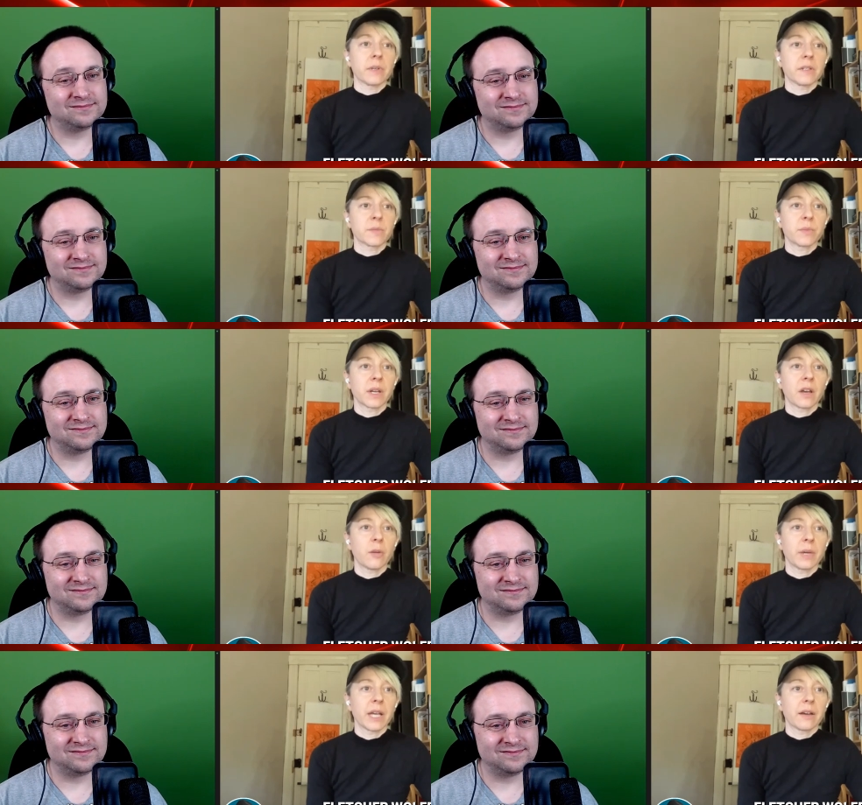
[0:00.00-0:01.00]
Speaker 1: has been
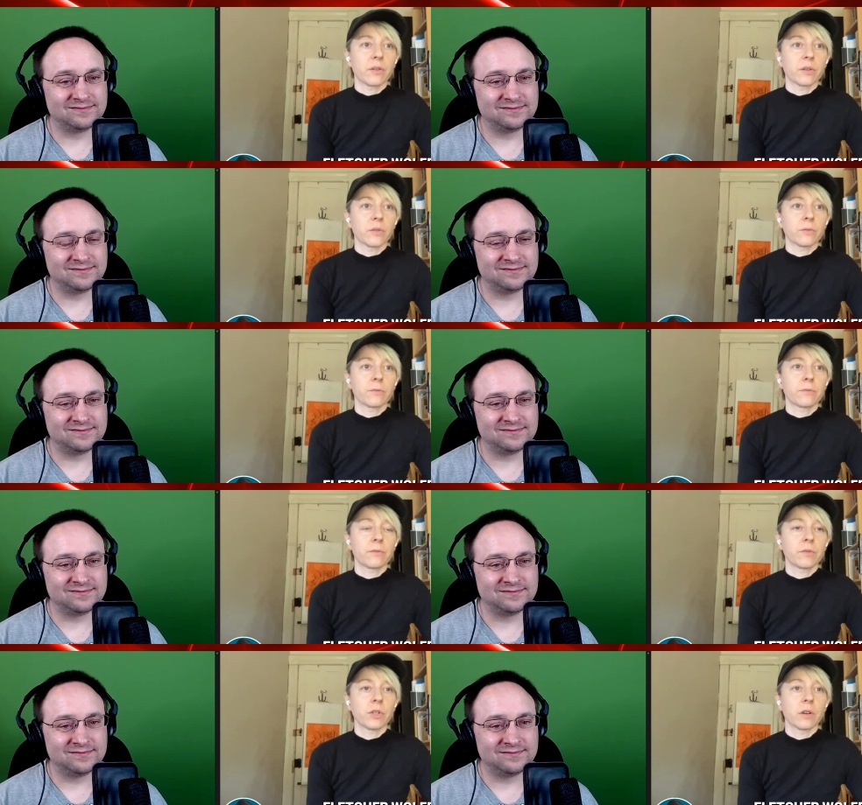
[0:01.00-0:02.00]
coming out of
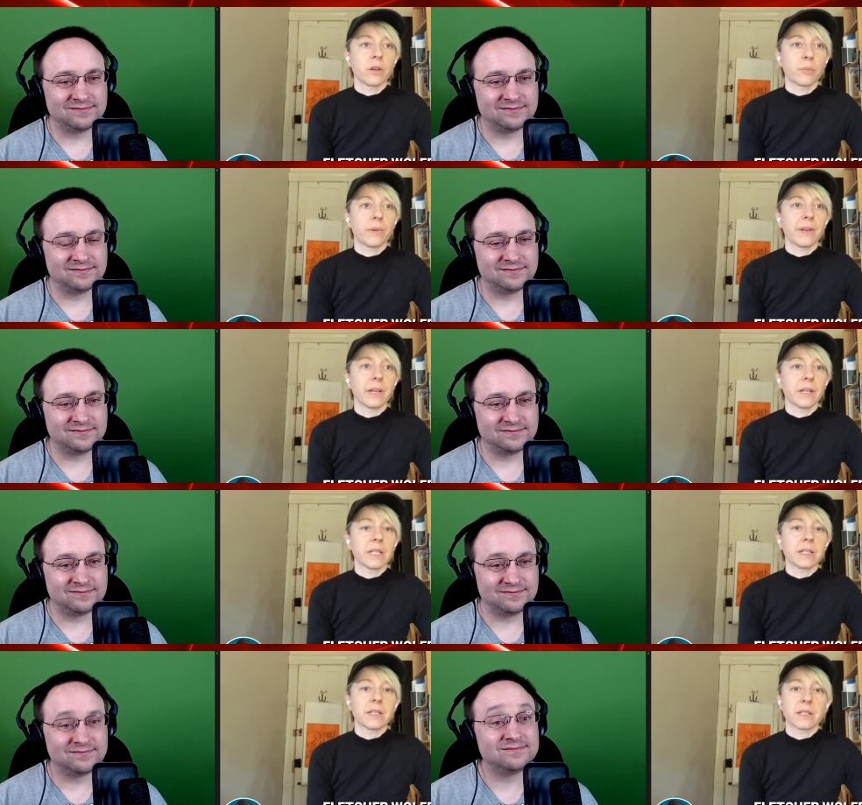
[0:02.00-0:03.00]
Europe
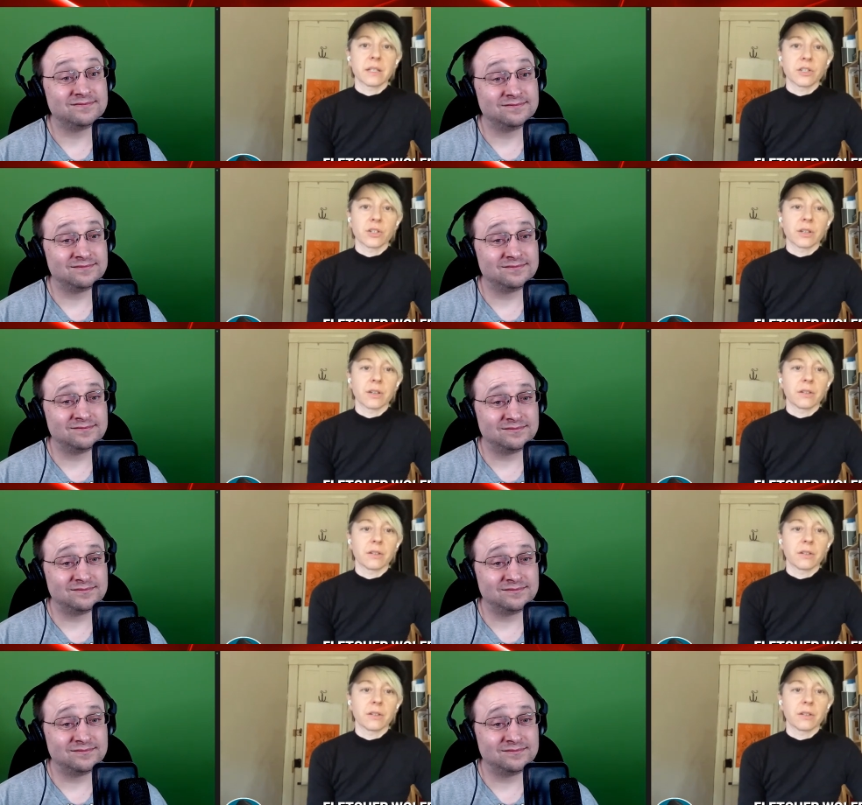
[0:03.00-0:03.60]
and East Asia.